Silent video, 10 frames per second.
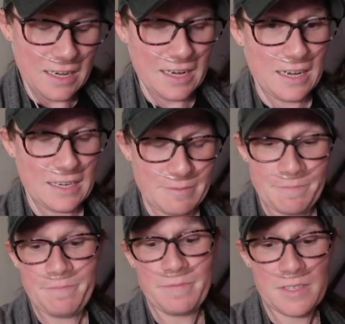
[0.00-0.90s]

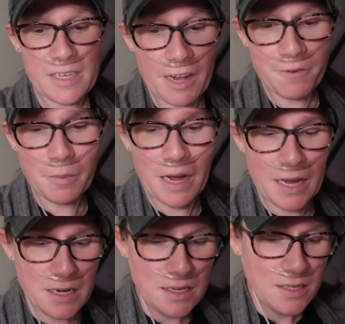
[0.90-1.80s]
Um, aside from
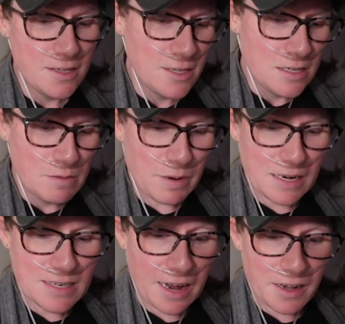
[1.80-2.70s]
that,
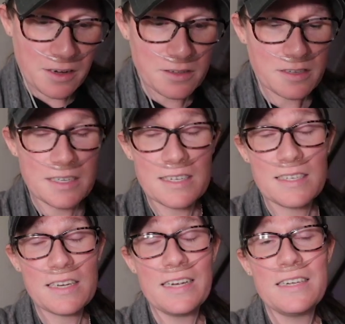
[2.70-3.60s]
my
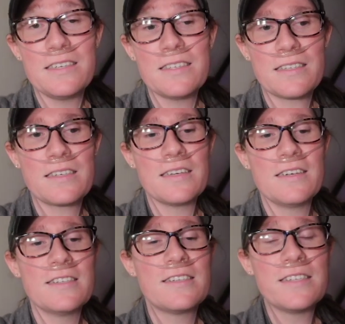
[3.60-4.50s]
diagnosis is
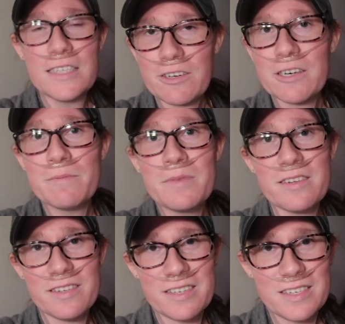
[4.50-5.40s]

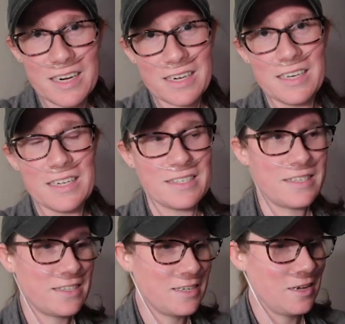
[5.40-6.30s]
serum
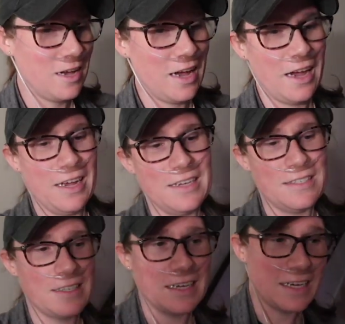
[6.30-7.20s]
sickness,
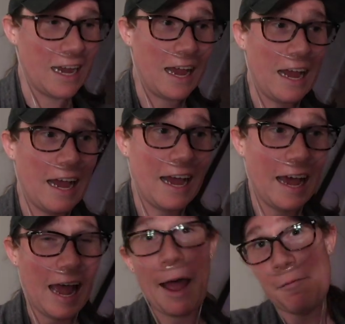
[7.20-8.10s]
and
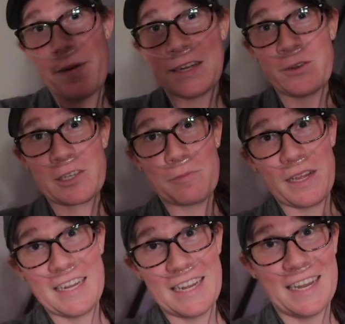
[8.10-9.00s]
I'm about to
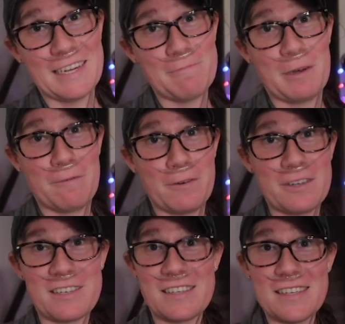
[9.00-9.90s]
explain that, but
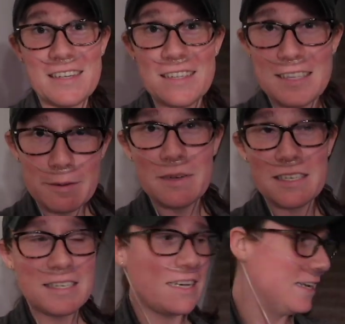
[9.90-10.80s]
first, let me
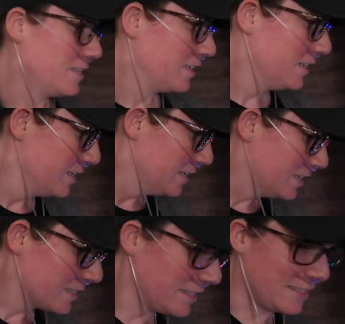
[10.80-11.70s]
sit,
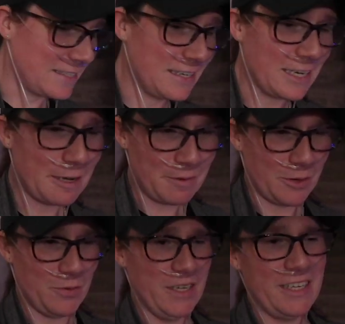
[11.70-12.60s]
because I'm
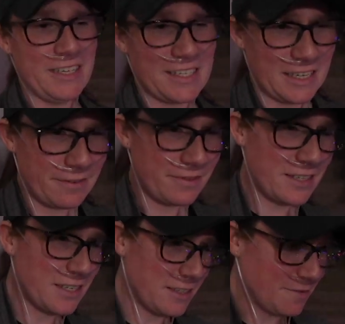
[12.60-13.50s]
like really stiff
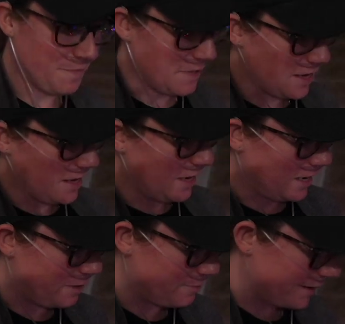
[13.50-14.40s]
still, and in